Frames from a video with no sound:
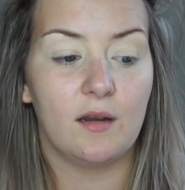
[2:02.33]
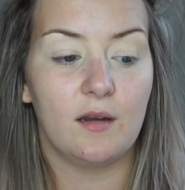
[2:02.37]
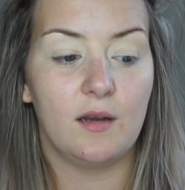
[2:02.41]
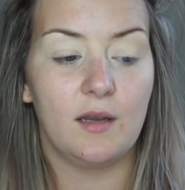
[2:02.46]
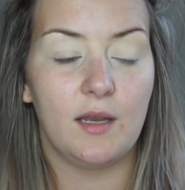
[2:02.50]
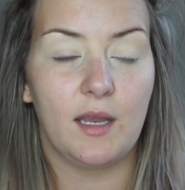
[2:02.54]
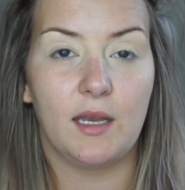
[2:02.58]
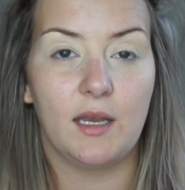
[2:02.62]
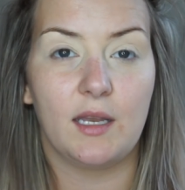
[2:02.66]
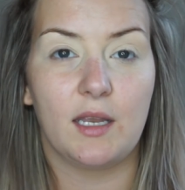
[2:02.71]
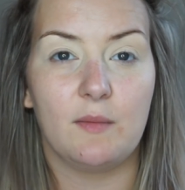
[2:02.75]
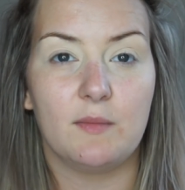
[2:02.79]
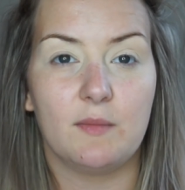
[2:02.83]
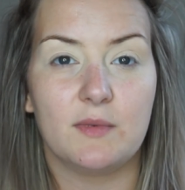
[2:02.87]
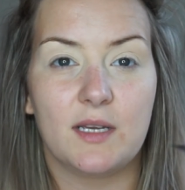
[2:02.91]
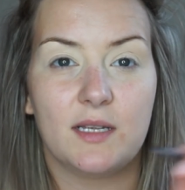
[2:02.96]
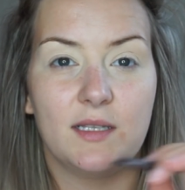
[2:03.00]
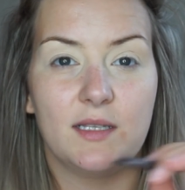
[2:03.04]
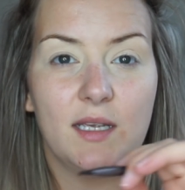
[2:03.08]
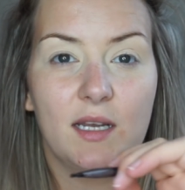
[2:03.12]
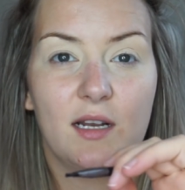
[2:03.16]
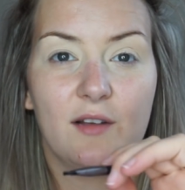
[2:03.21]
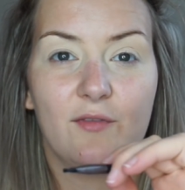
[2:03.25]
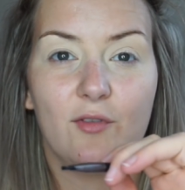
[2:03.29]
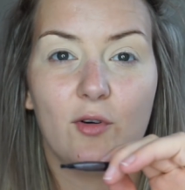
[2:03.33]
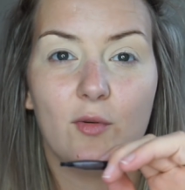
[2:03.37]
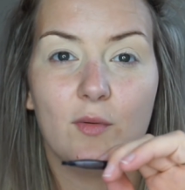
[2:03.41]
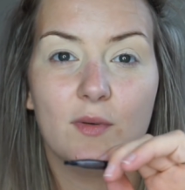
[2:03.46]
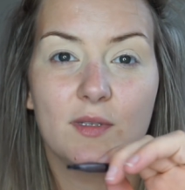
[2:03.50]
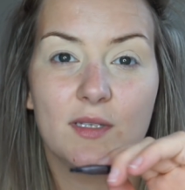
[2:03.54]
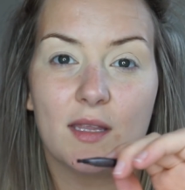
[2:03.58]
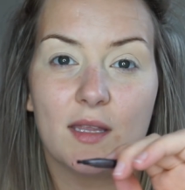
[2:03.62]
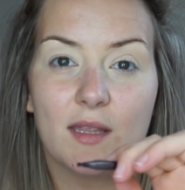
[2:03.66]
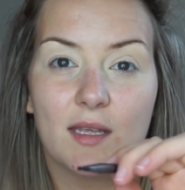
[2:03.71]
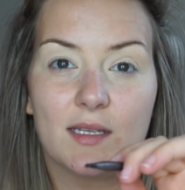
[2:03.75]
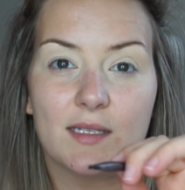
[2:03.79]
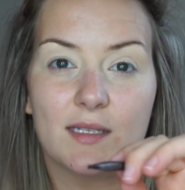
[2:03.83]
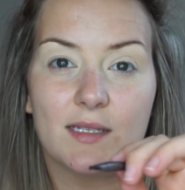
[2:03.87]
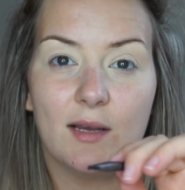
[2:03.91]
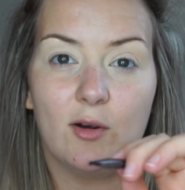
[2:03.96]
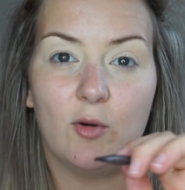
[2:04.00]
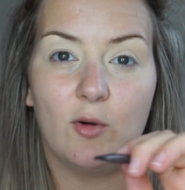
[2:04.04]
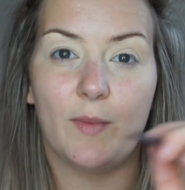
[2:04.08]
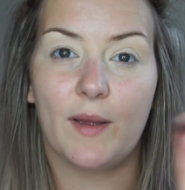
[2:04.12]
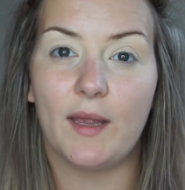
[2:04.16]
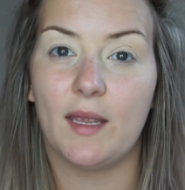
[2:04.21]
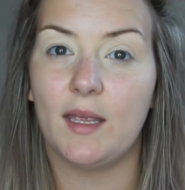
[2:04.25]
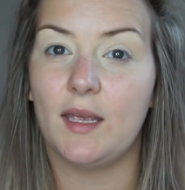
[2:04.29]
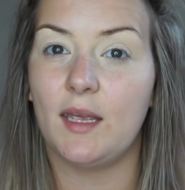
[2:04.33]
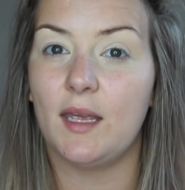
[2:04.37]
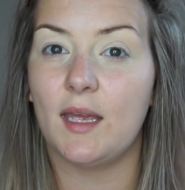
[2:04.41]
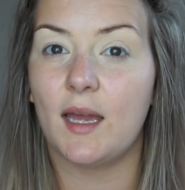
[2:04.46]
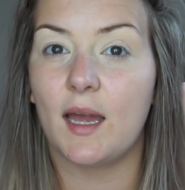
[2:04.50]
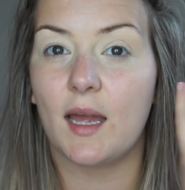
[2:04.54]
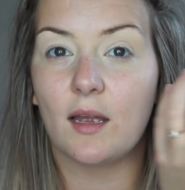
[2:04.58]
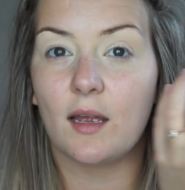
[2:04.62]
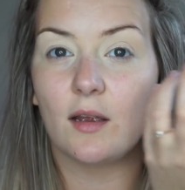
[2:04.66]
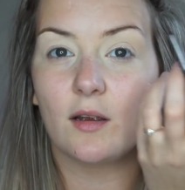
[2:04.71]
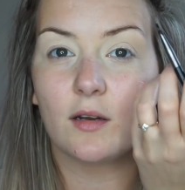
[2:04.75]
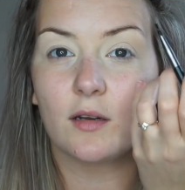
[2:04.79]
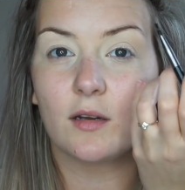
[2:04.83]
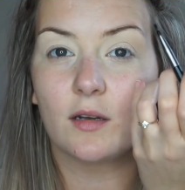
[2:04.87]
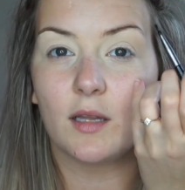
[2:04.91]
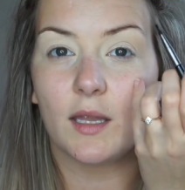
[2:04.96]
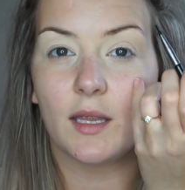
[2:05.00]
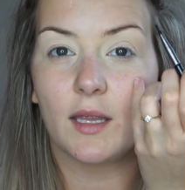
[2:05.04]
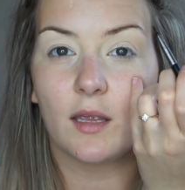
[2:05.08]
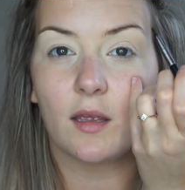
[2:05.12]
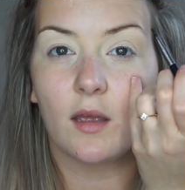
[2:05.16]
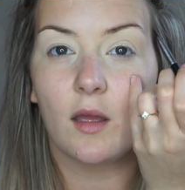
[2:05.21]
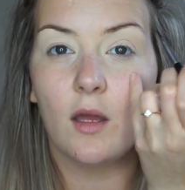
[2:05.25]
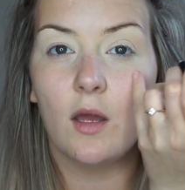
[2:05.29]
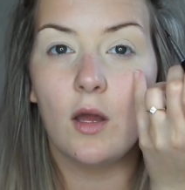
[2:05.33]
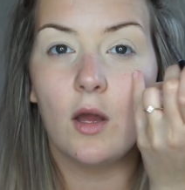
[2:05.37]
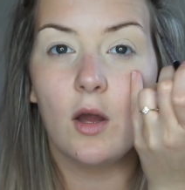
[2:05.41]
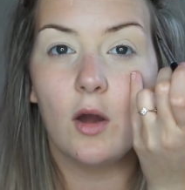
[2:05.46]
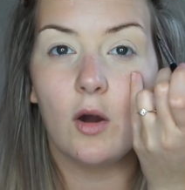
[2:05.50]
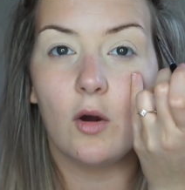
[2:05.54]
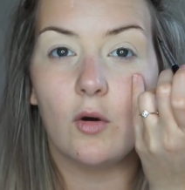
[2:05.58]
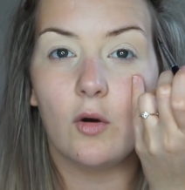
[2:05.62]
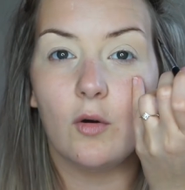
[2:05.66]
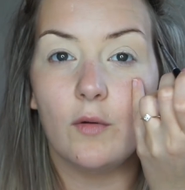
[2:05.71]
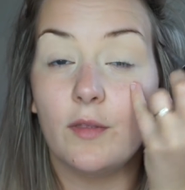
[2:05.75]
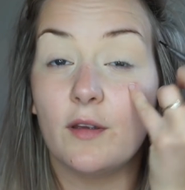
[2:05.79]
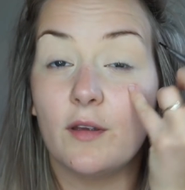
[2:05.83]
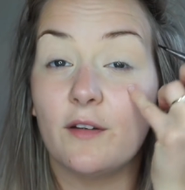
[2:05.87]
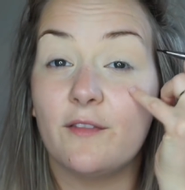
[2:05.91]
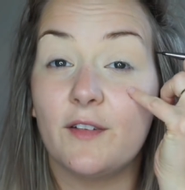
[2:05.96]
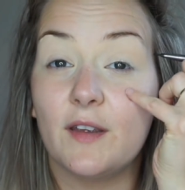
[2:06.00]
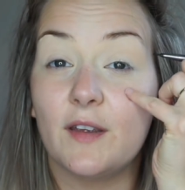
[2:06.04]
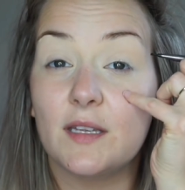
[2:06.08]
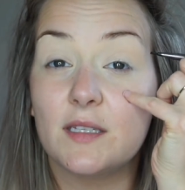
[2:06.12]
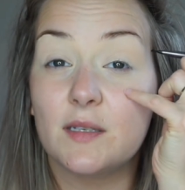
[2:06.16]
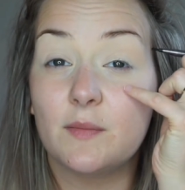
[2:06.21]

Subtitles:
9 times out of 10 I've always got this little pinky anchored like on their face.